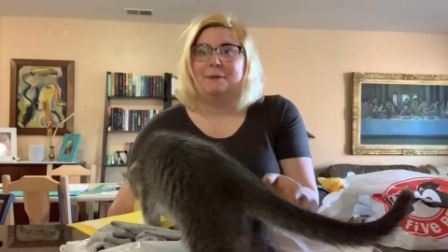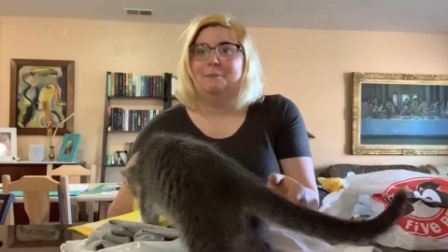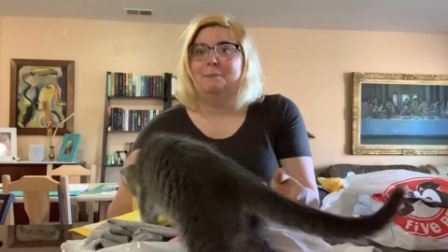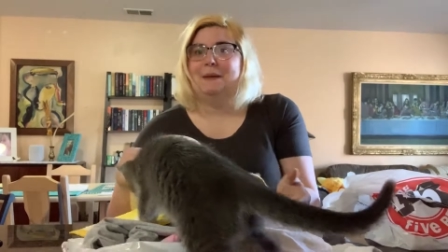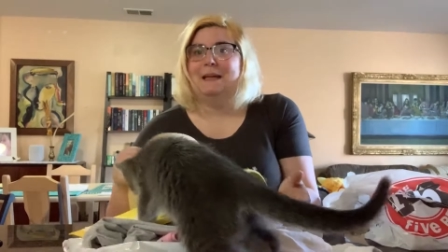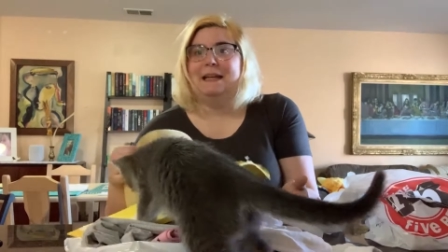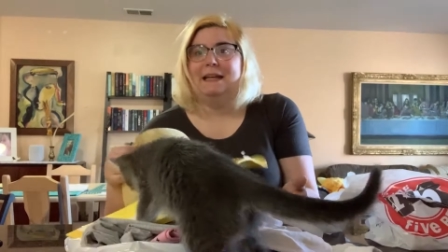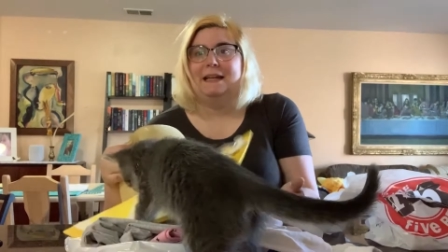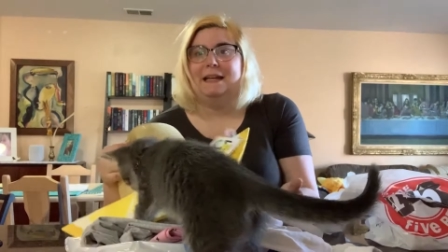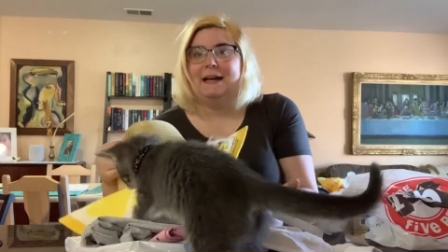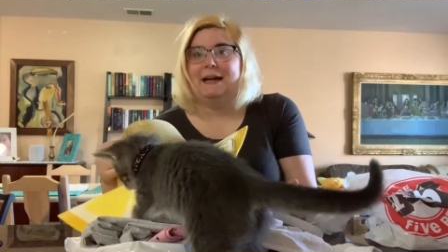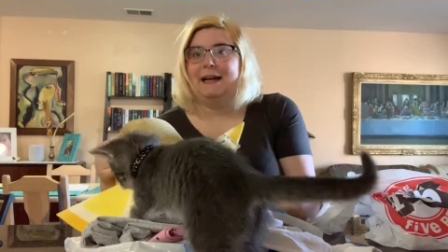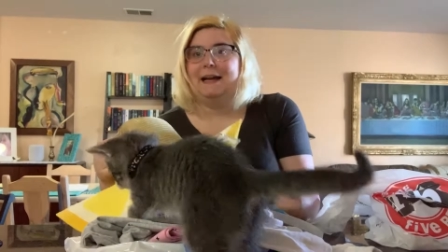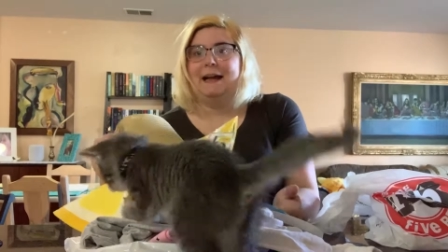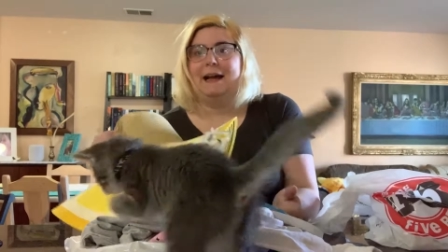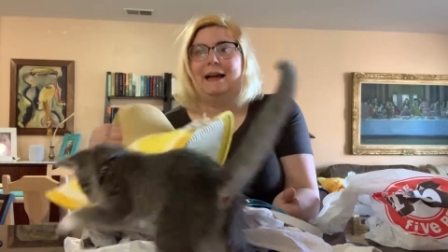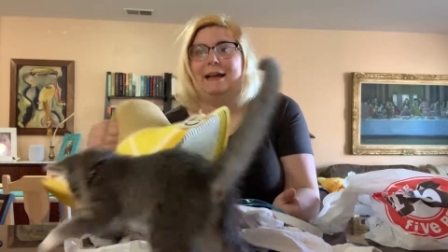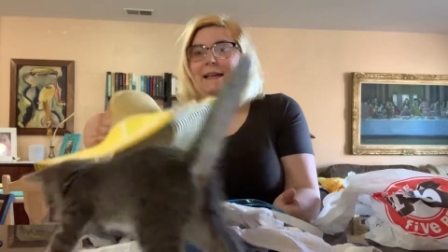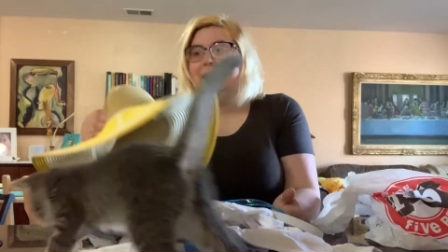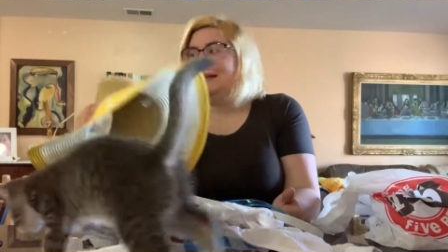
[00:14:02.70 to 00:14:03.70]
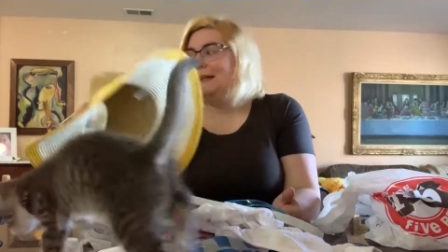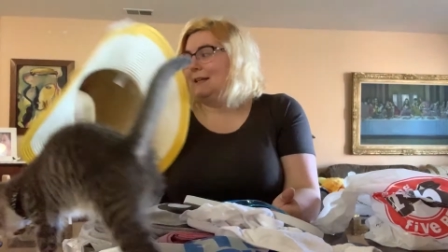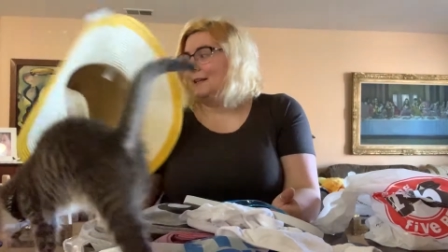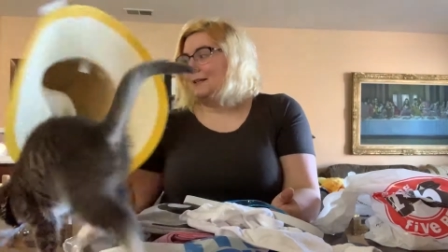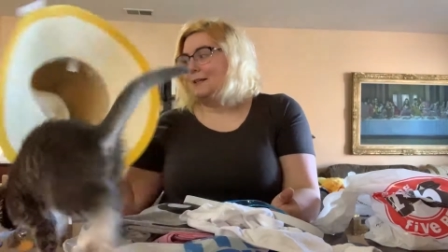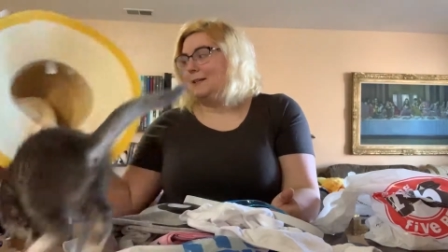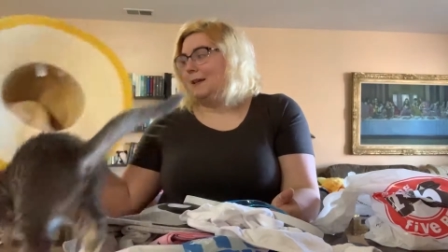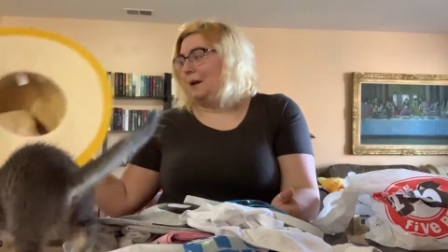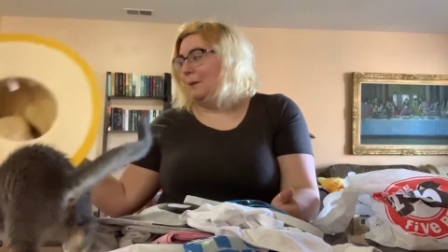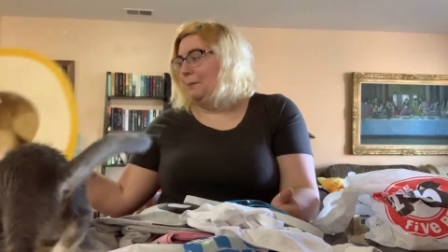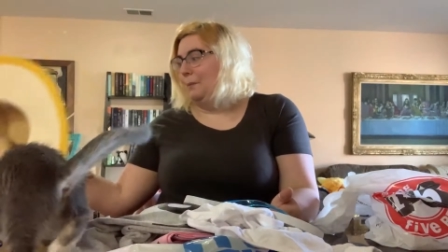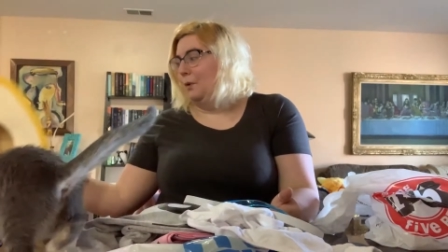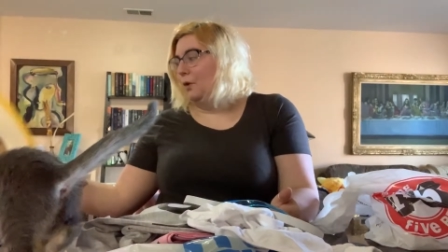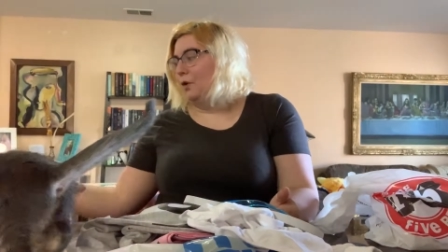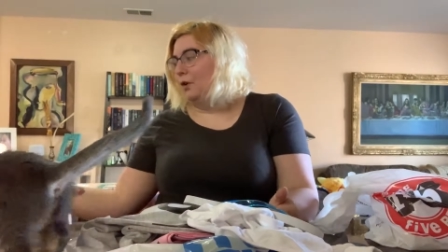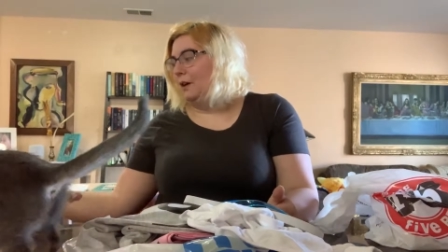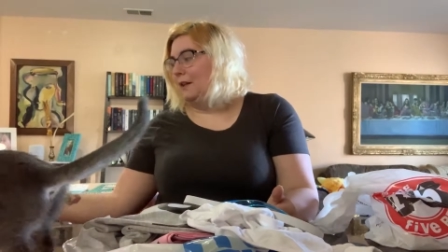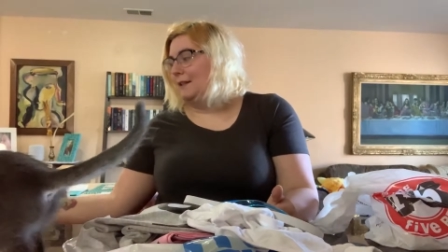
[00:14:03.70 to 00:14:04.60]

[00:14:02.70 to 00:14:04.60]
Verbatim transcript: minute, I, I get a sunburn.